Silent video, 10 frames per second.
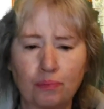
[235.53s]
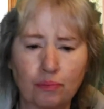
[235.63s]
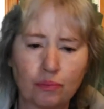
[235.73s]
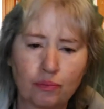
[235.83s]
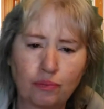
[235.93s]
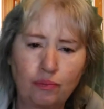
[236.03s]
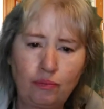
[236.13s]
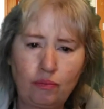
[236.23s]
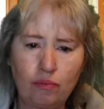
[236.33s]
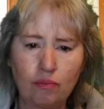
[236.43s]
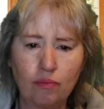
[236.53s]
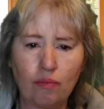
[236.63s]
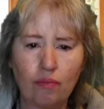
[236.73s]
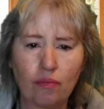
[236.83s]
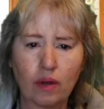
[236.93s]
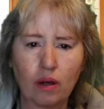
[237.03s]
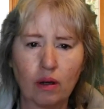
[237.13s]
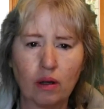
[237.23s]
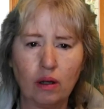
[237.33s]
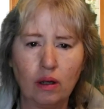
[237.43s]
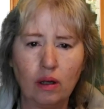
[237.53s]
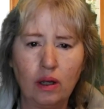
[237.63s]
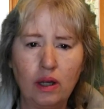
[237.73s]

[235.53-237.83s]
[no speech]